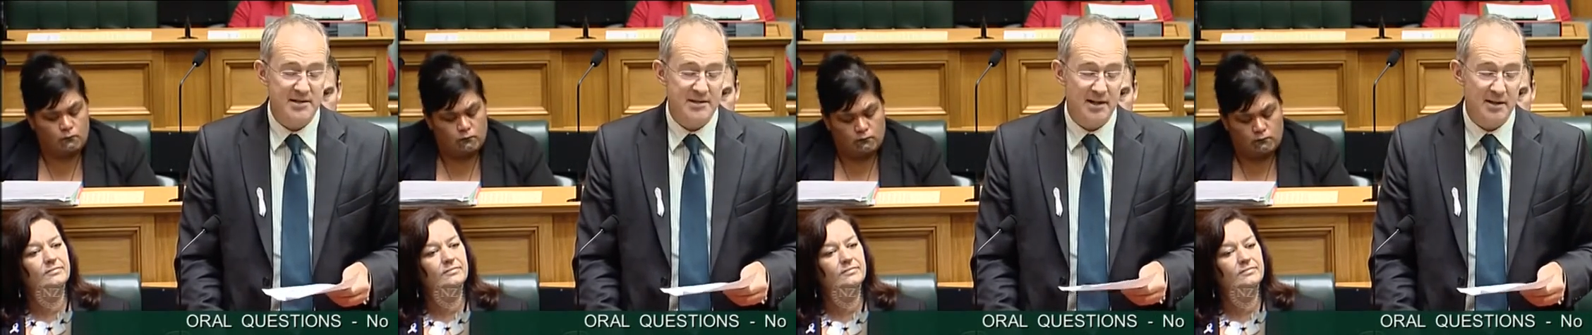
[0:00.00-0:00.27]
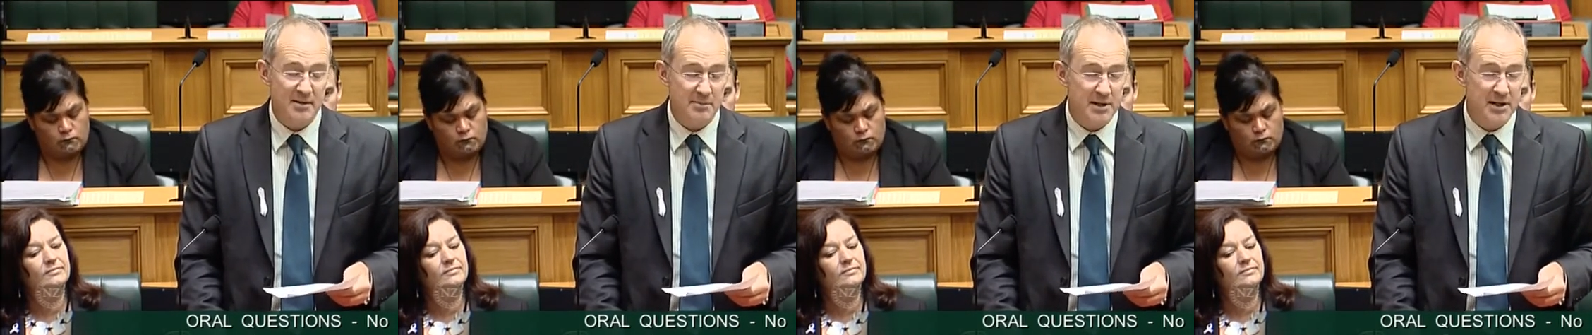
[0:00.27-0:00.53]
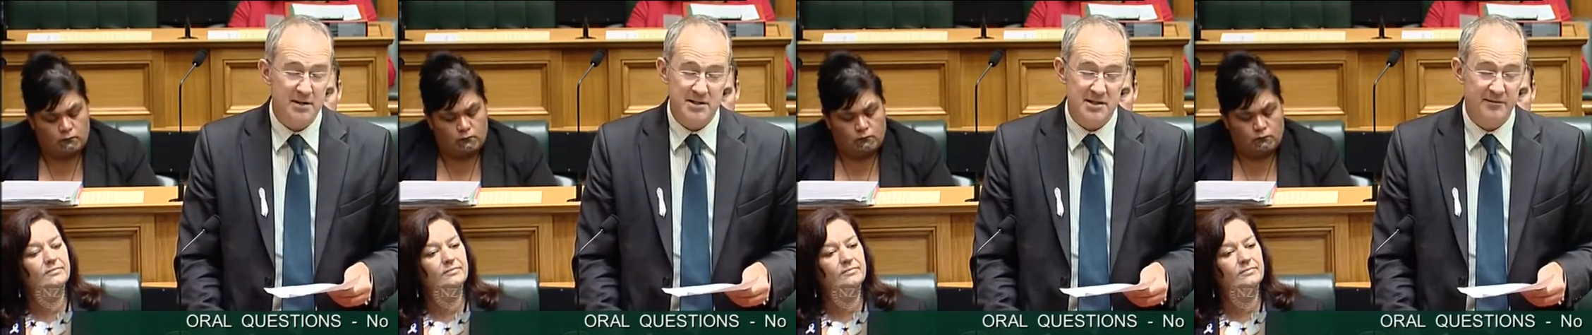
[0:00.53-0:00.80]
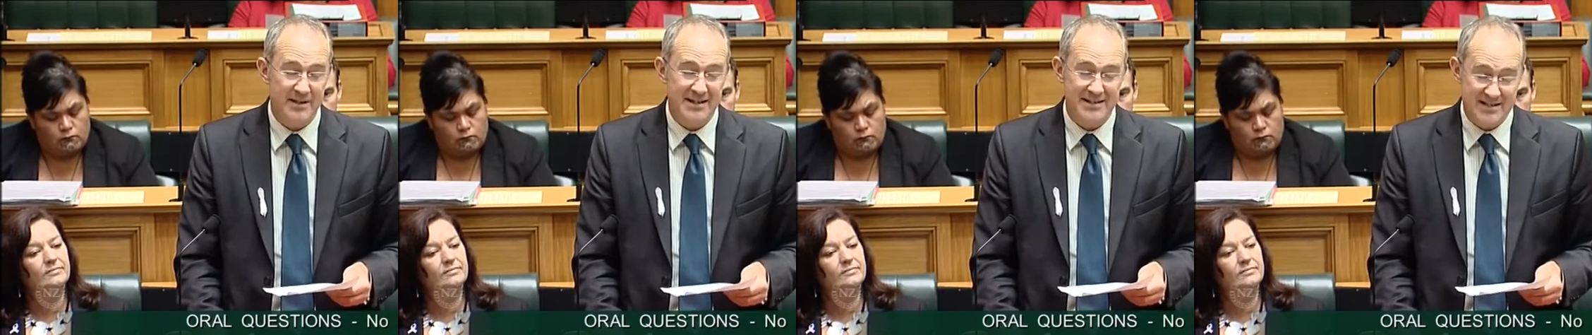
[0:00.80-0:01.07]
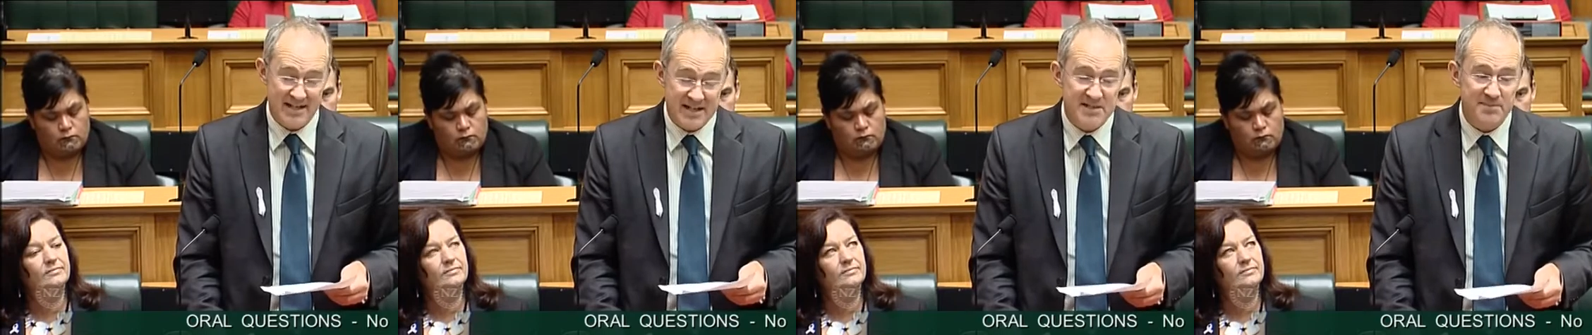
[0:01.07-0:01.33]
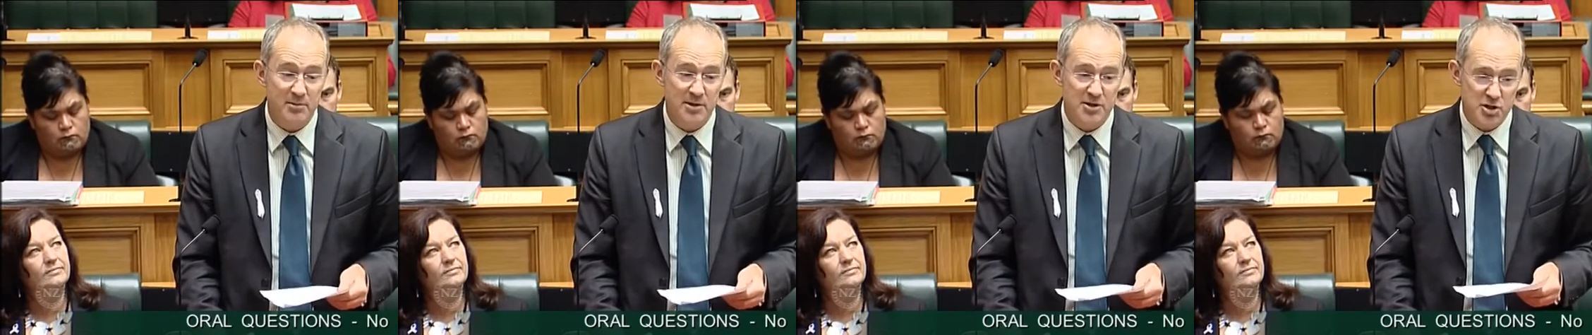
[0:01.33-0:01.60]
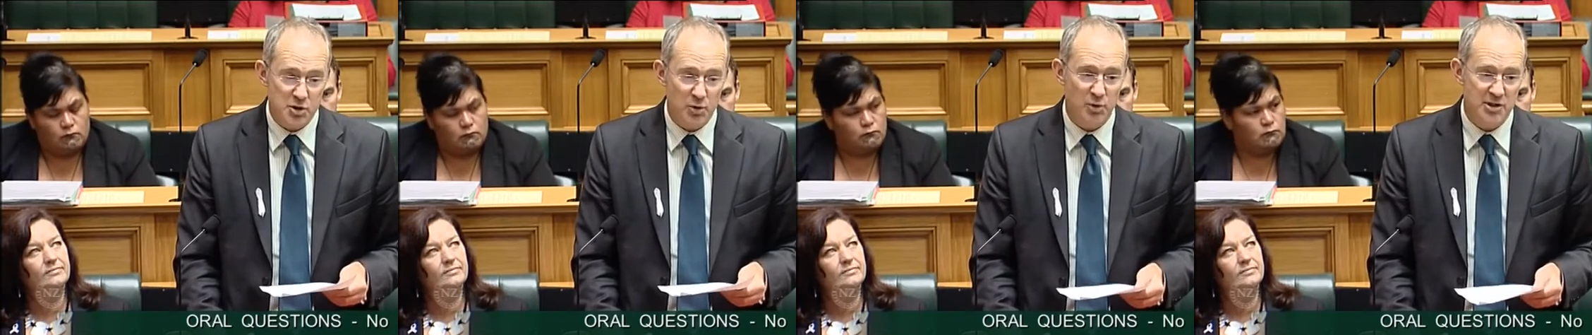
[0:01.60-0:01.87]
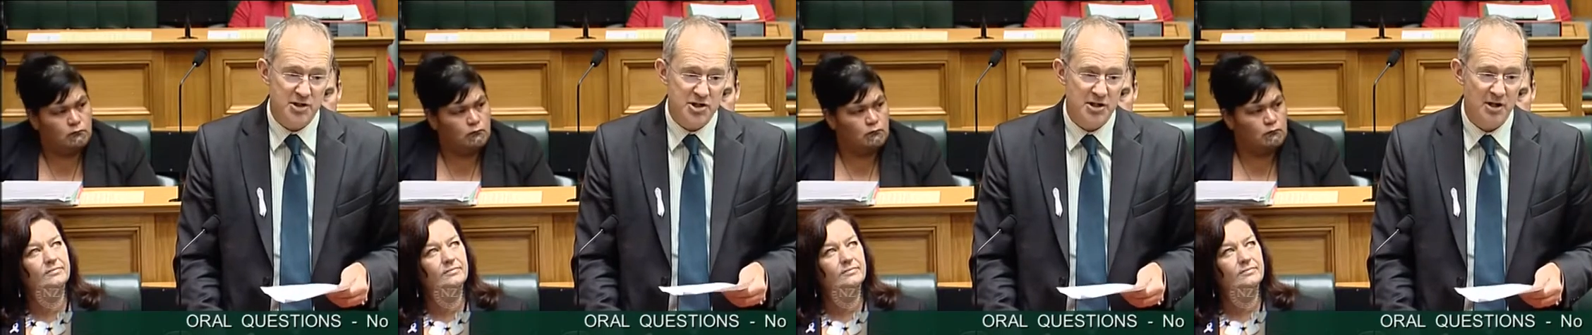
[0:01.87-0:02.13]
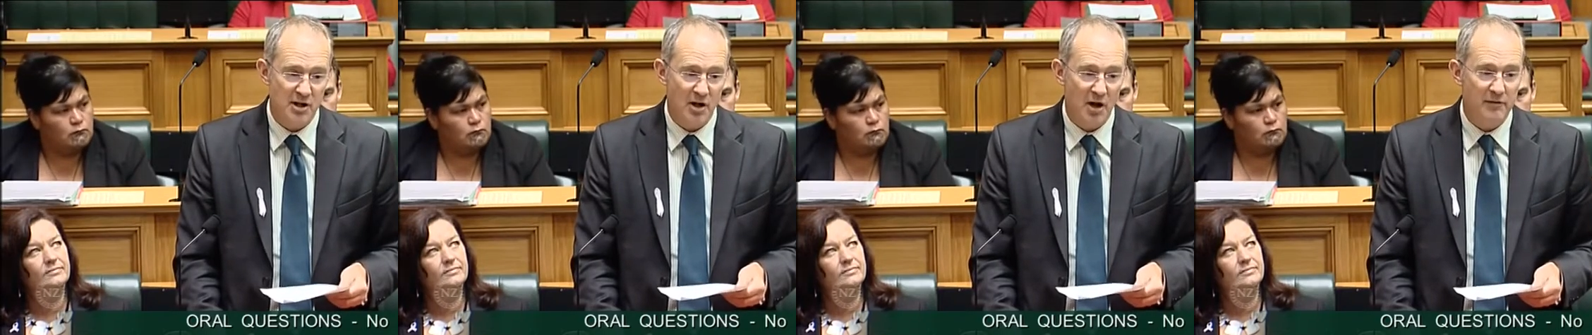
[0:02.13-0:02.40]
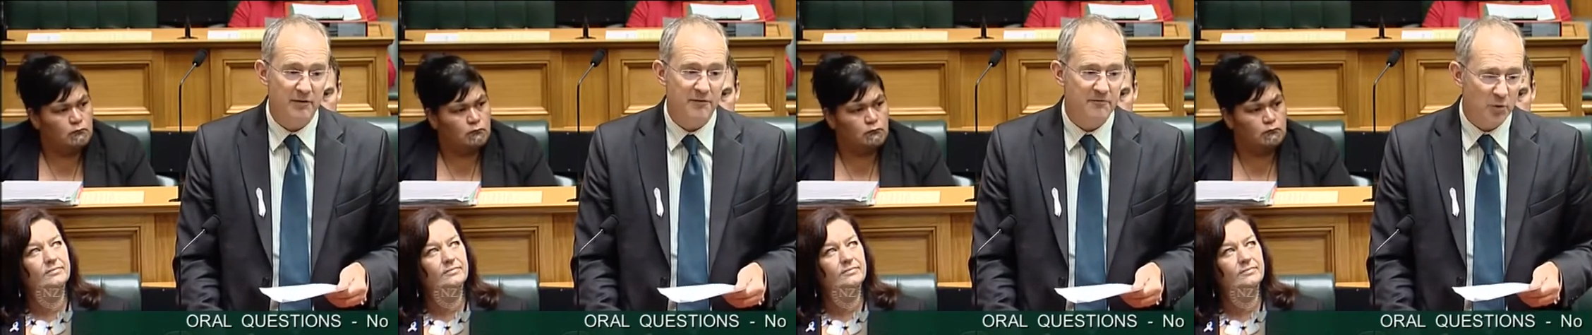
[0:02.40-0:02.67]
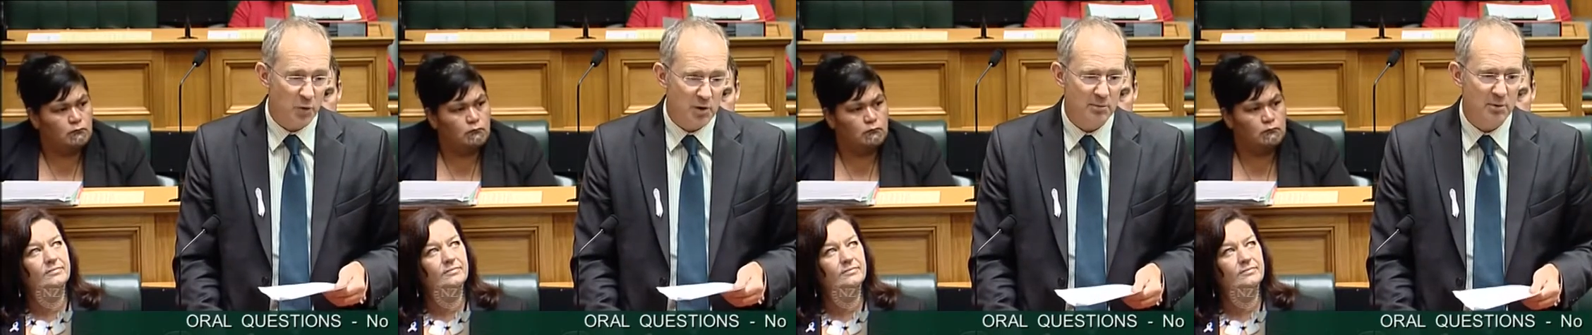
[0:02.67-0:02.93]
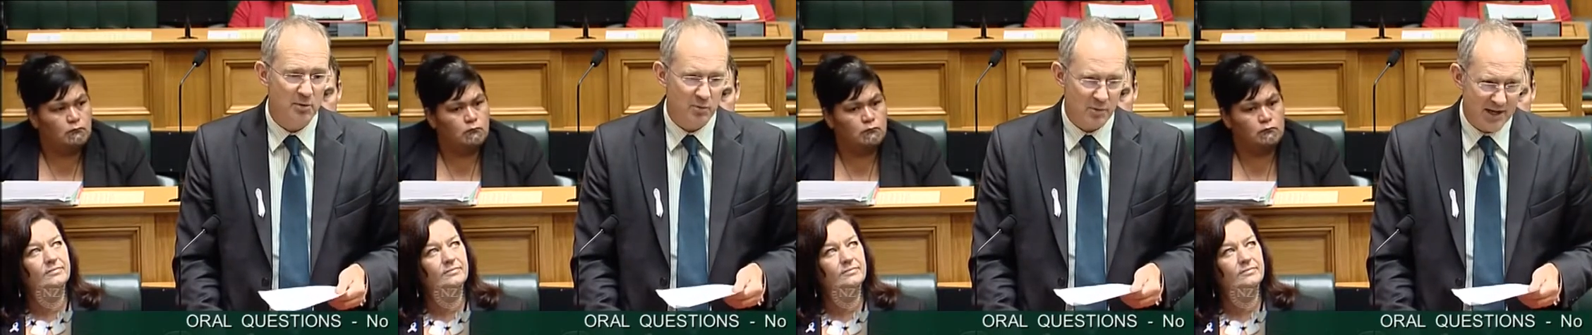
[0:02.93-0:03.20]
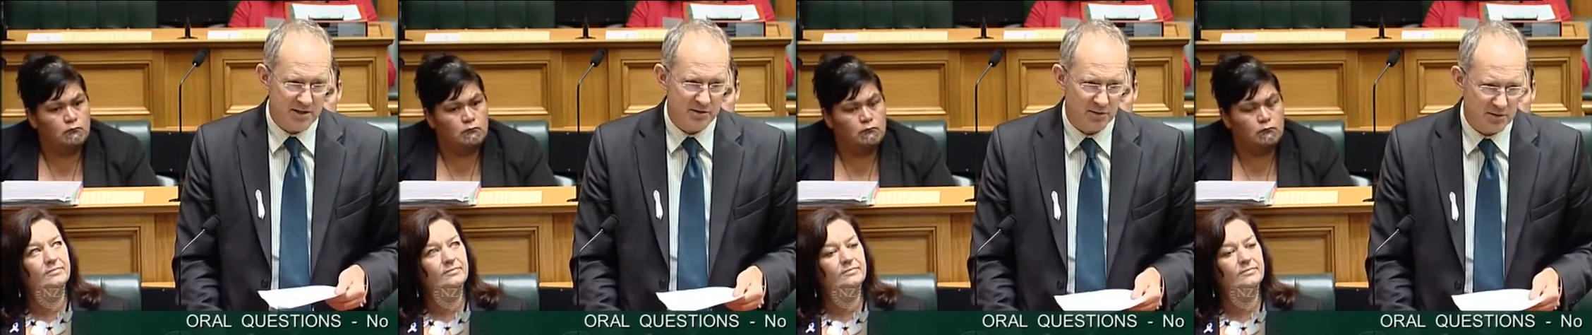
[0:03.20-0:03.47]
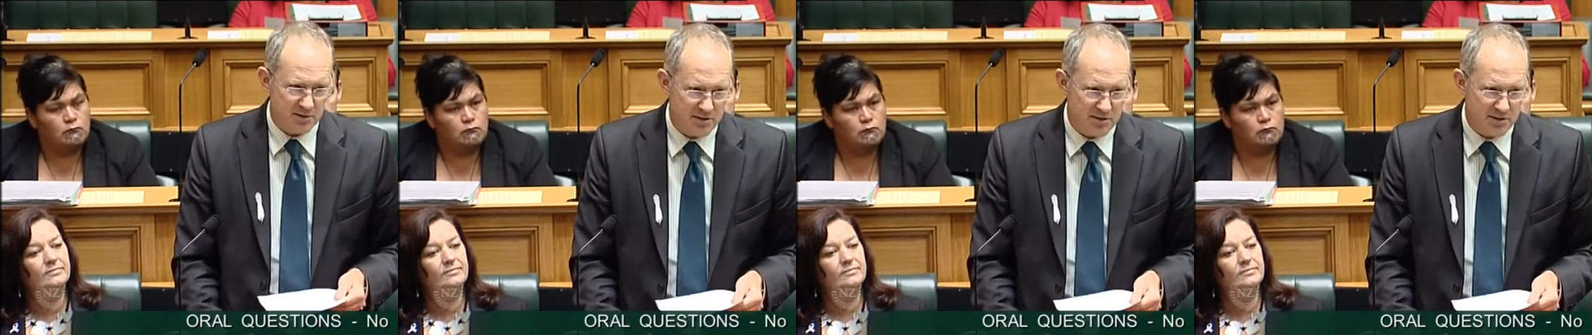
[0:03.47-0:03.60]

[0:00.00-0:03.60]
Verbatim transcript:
Speaker 1: because of a desperate shortage of affordable rentals?